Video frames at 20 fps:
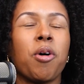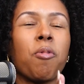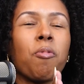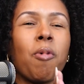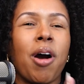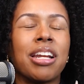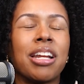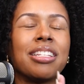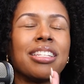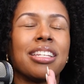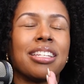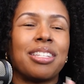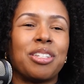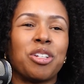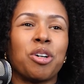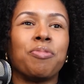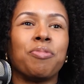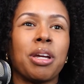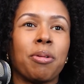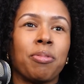wanted to
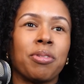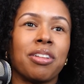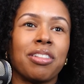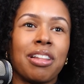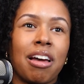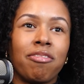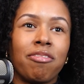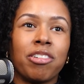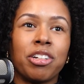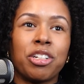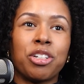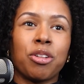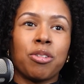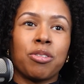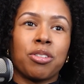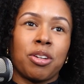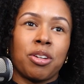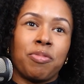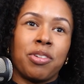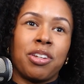still be able to leverage
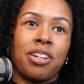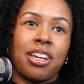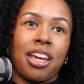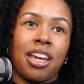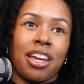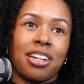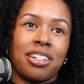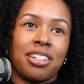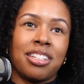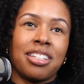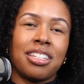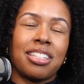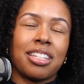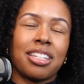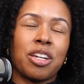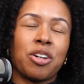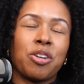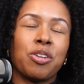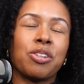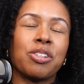those communication
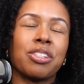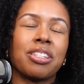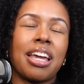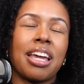skills,